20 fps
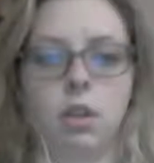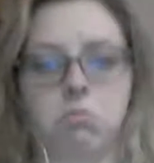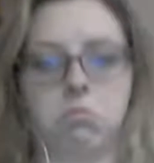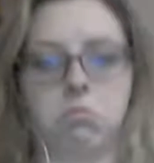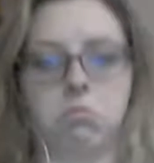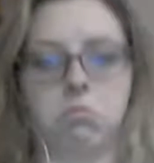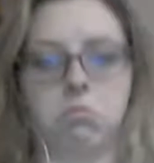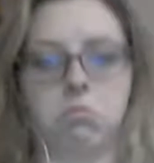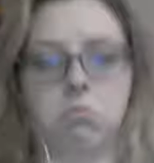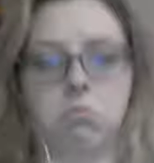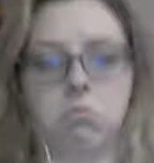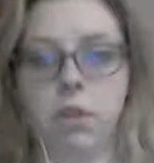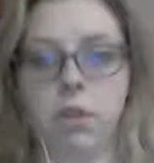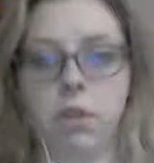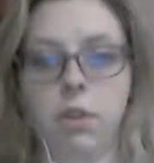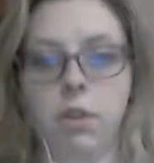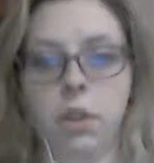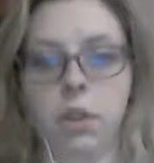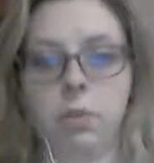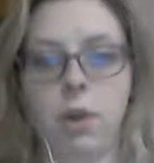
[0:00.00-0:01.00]
Whatever
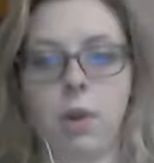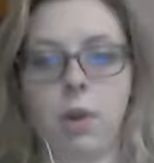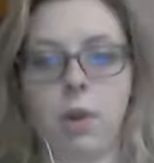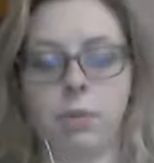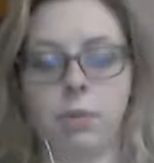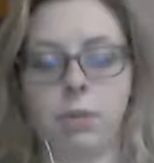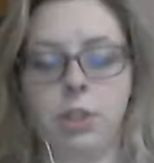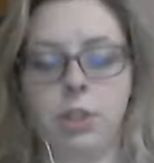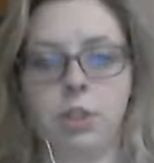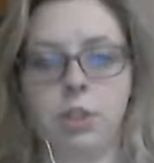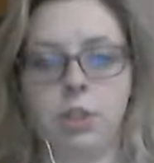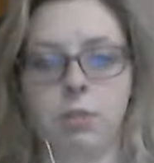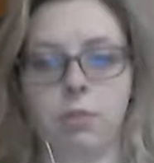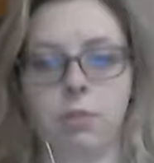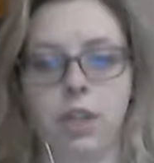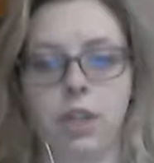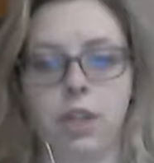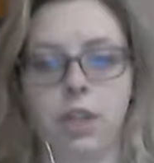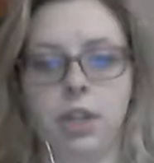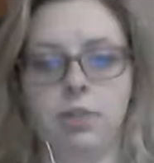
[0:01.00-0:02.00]
works. We could probably just all
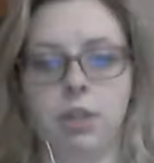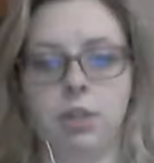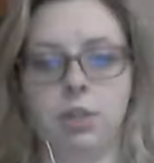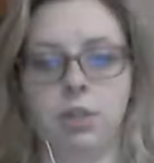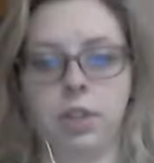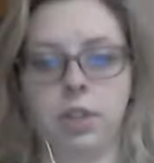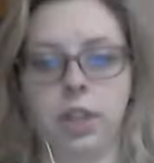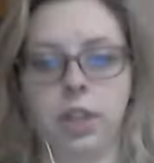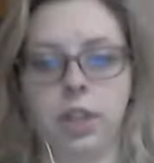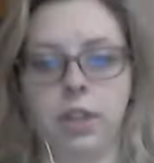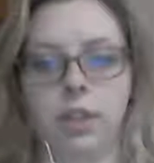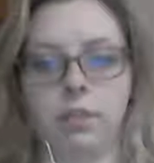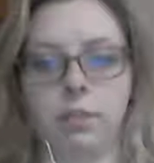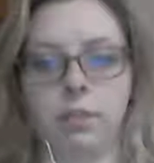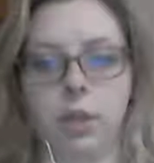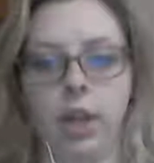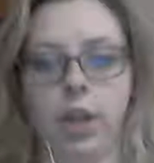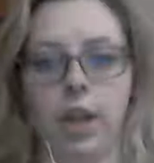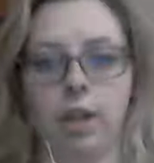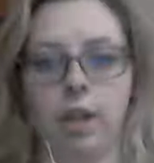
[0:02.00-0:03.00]
read it individually, and
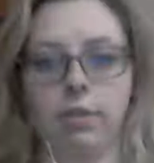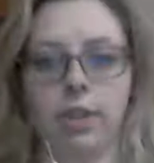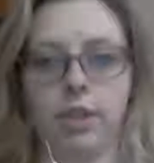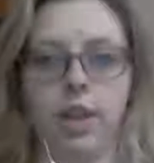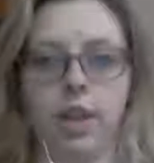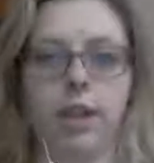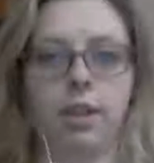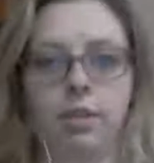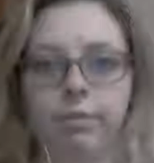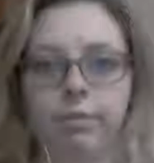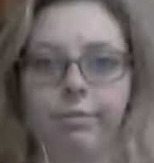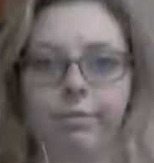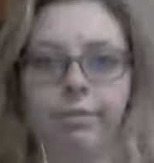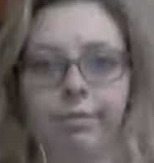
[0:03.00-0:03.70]
if we have like,